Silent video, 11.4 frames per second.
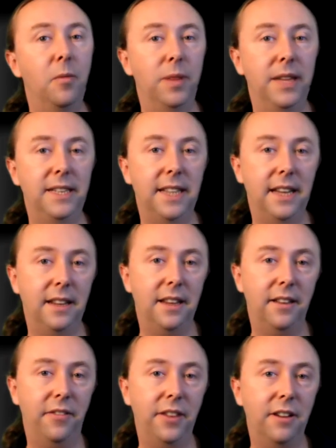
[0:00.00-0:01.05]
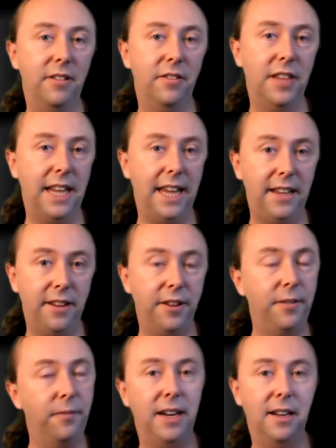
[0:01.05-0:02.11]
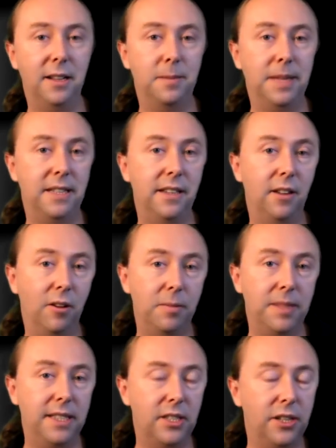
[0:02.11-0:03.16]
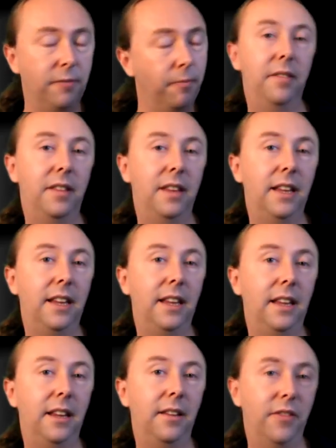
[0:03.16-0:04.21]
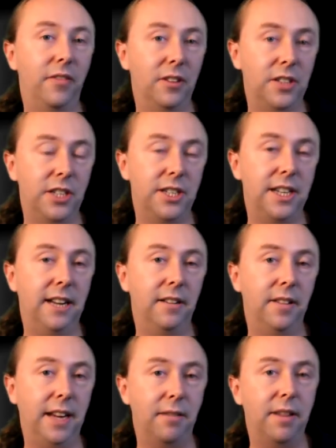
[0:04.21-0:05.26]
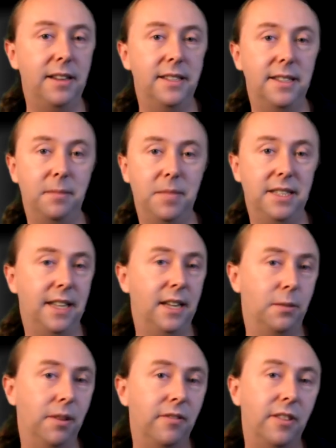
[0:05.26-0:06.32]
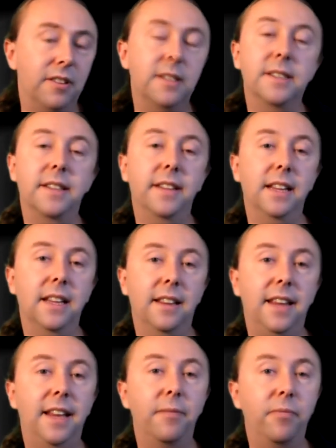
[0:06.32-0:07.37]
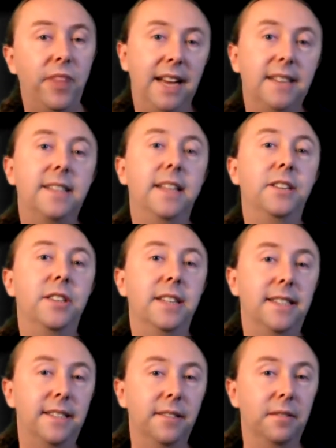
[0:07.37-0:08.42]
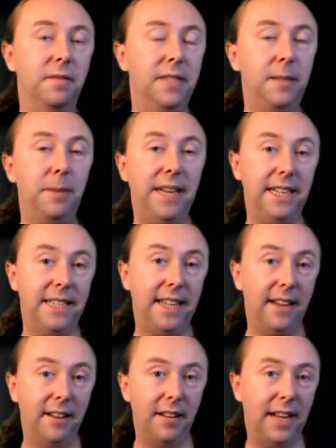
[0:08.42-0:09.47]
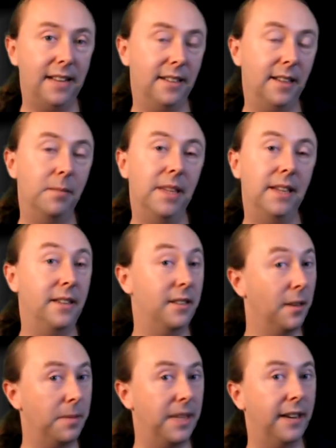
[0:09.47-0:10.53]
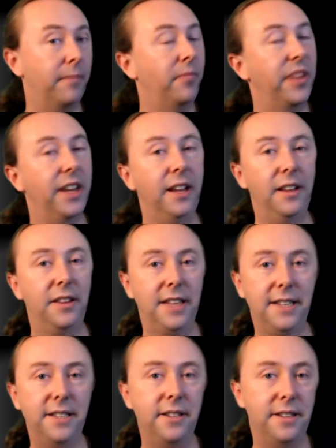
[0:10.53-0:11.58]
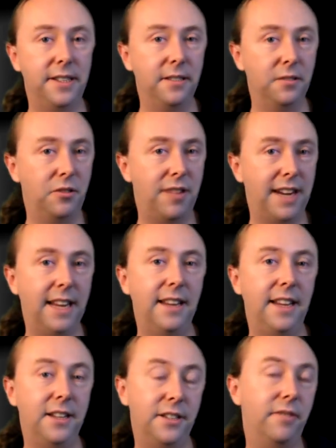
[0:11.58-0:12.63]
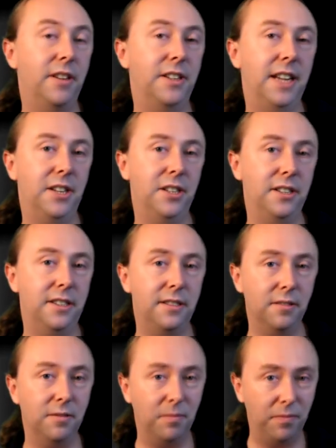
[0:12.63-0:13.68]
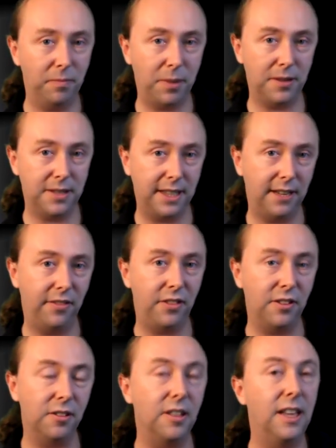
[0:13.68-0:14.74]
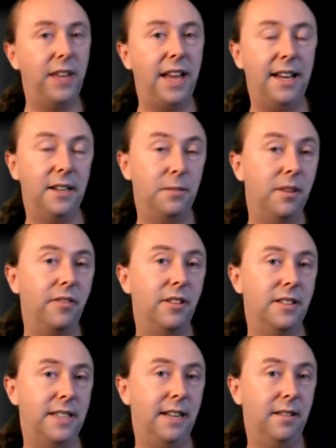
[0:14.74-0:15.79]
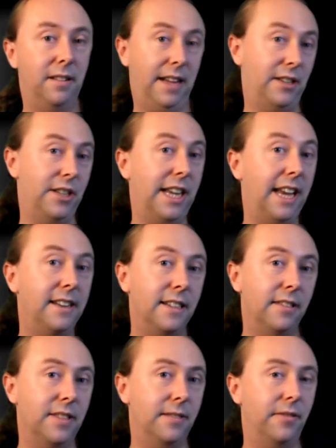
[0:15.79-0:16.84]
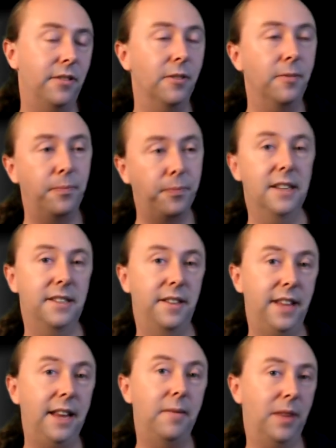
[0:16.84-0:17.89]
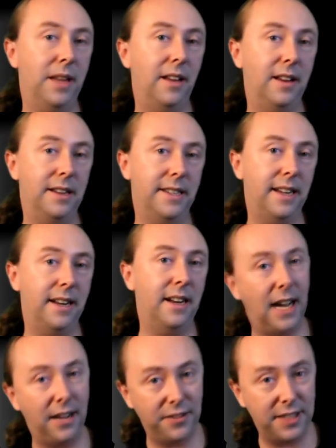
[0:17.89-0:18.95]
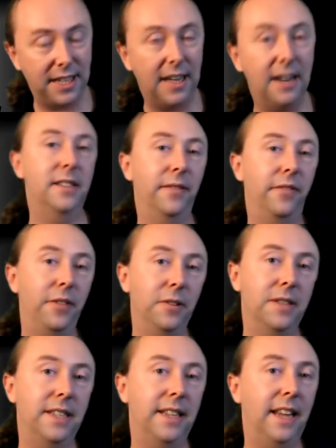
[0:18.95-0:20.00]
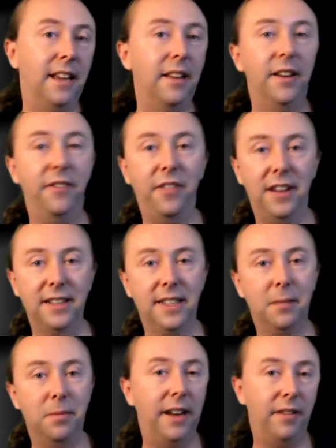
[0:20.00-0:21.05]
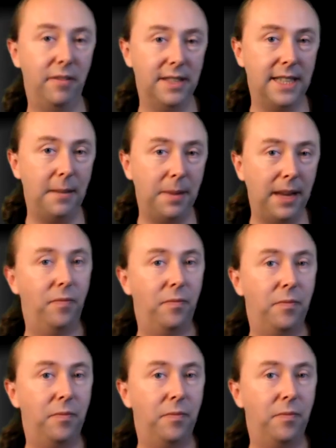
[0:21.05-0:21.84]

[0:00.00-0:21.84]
When they take their finger off the key though, and it goes back to the on position, the voltage now increases up to say 12 volts or something like that. As the engine is still spinning down, it hasn't completely stopped yet, the ECU is still tracking the engine rotation, still pulsing in fuel, and at 12 volts now it actually can deliver some fuel. So then when they go to start it after that, some fuel's in there, it fires up and everyone's happy.